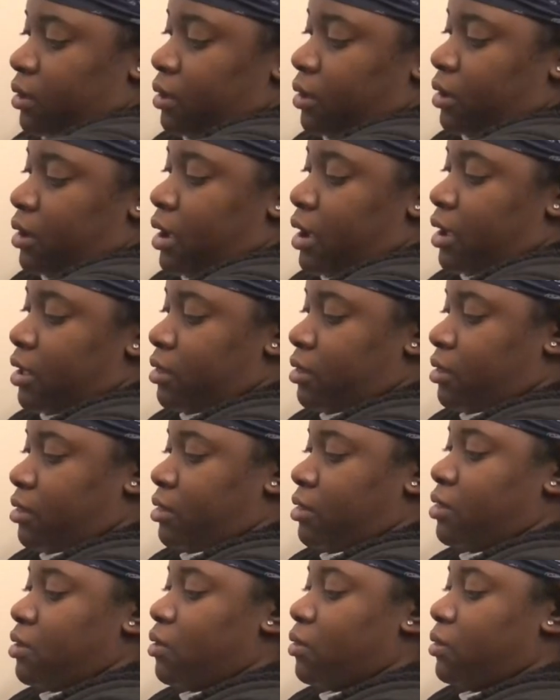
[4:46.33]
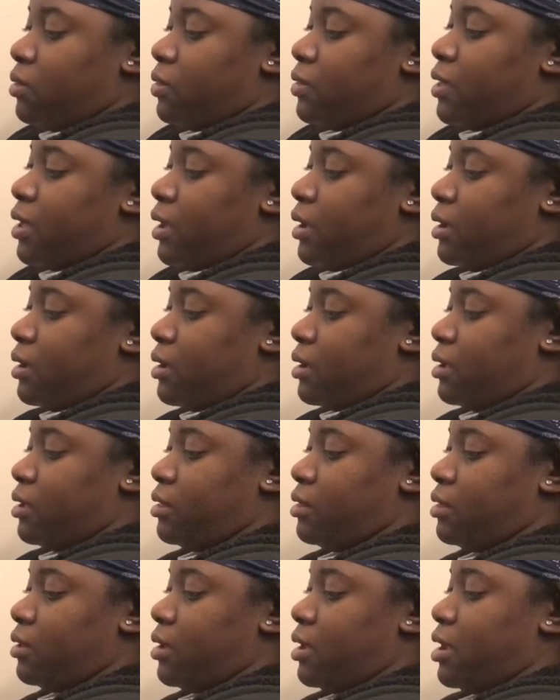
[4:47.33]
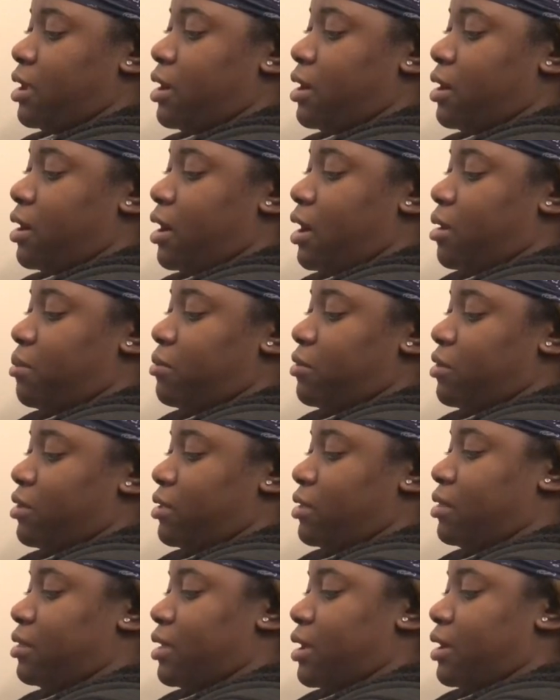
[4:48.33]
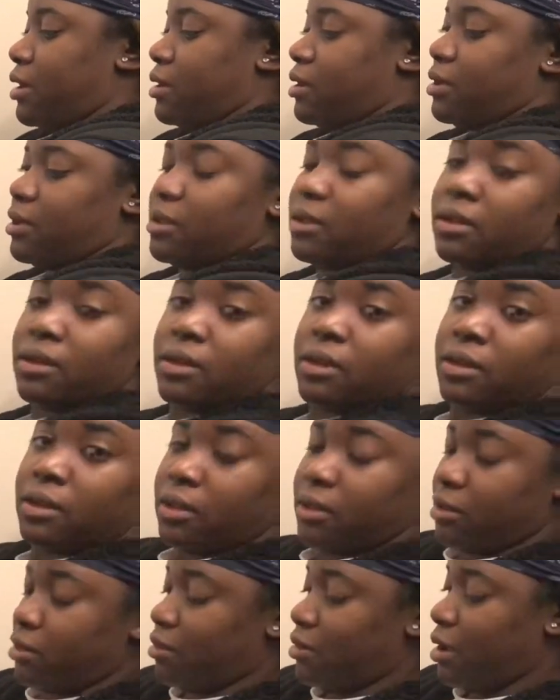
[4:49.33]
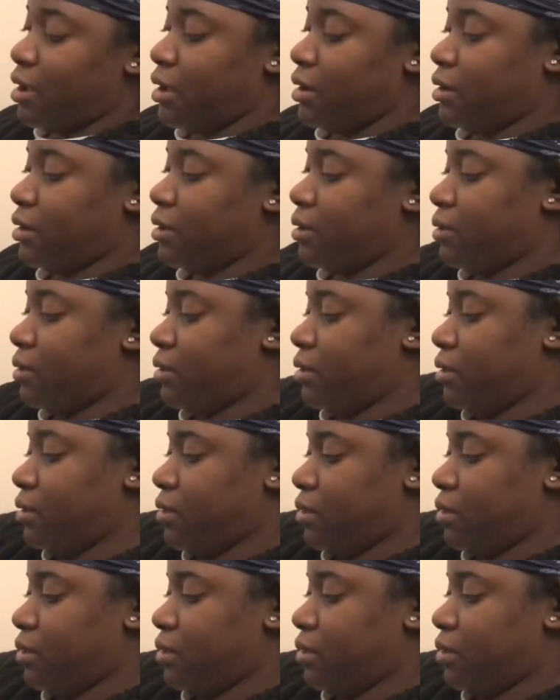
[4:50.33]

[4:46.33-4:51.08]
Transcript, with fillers: Guys, it's so thick. So here, I'm just like trying to